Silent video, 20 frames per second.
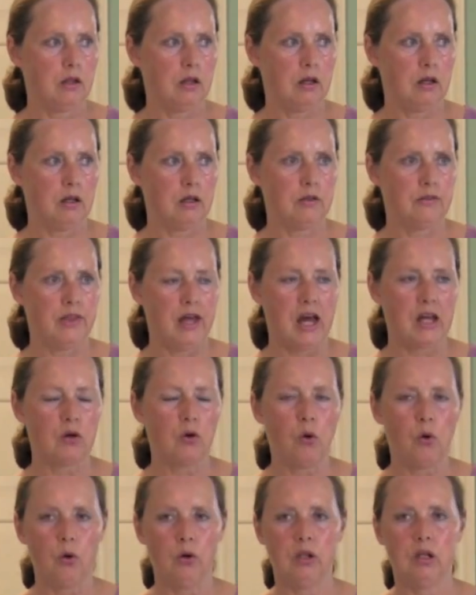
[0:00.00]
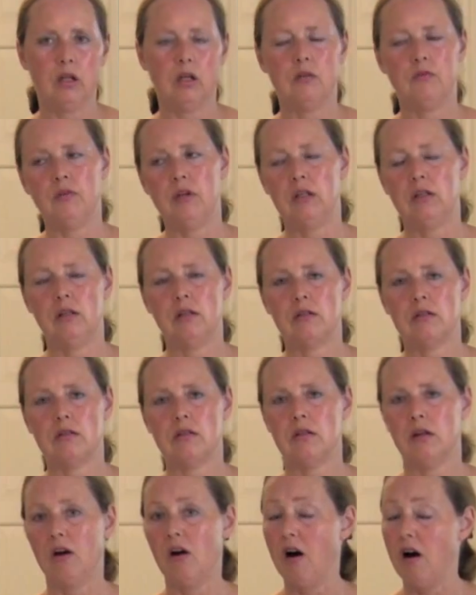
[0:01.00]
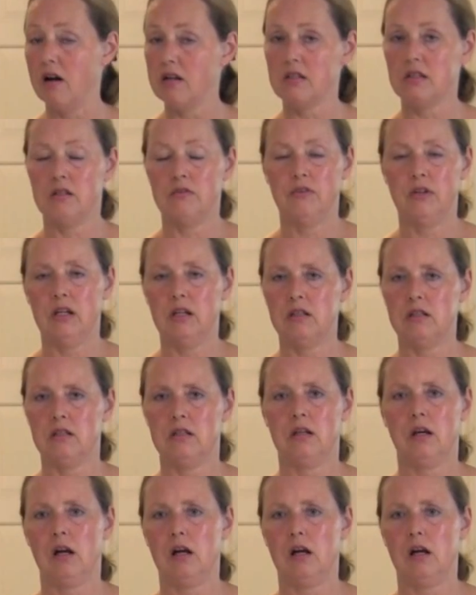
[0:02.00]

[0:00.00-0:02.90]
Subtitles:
that whole inconvenience, the cost of it,